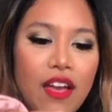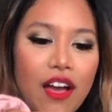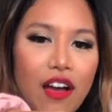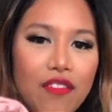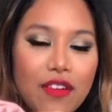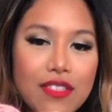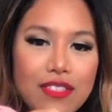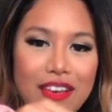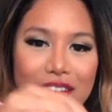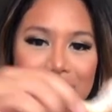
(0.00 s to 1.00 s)
I've got
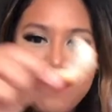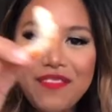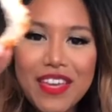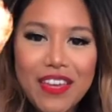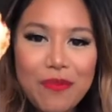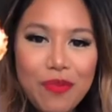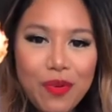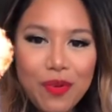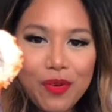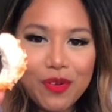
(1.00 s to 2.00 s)
some vegan
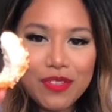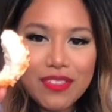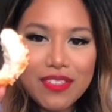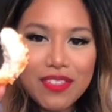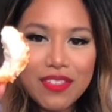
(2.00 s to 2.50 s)
prawns.